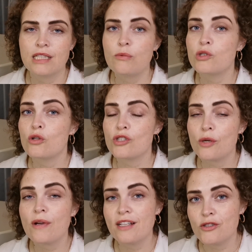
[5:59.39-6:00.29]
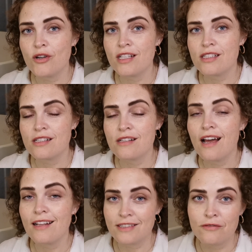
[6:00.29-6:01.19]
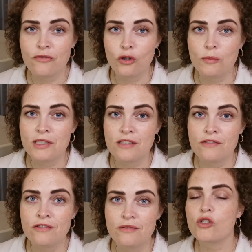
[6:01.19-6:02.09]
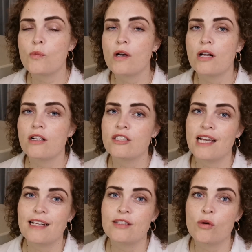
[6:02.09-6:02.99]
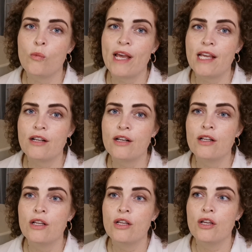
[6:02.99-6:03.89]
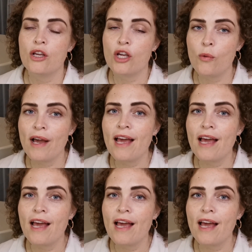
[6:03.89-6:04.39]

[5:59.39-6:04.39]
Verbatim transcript: It was also interesting and informative. Someone on a journey to awakening who I